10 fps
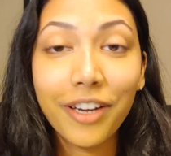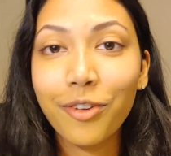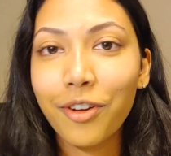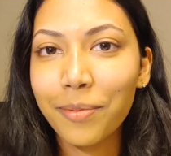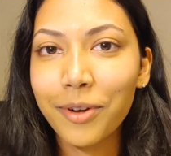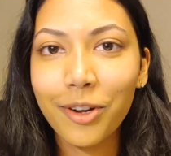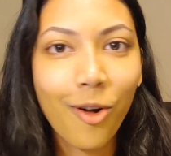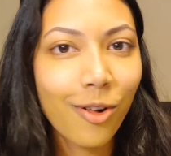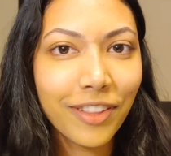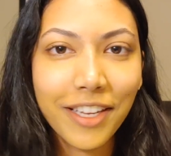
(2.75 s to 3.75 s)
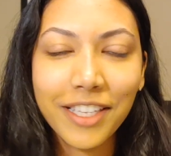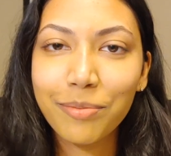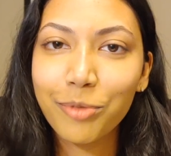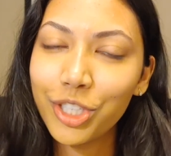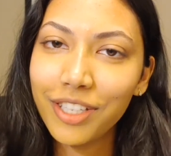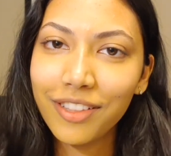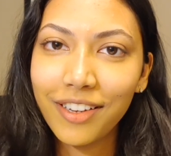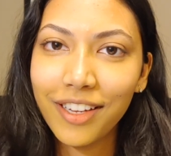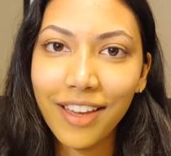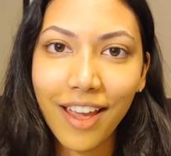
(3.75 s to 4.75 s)
I talk about all things machine
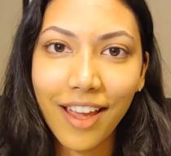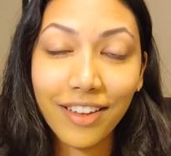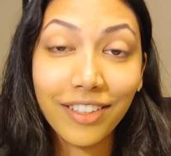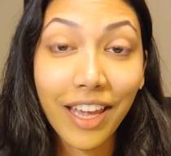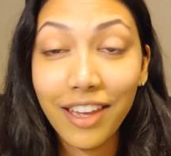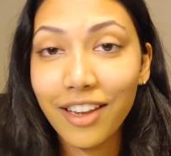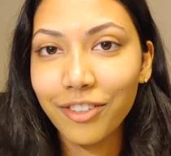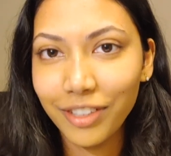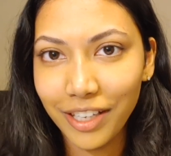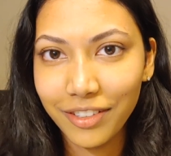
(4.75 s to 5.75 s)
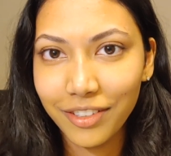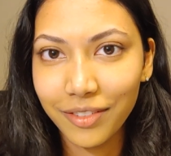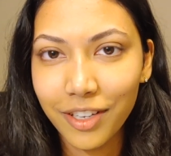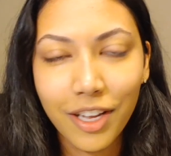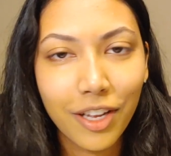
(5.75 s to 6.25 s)
learning and AI related.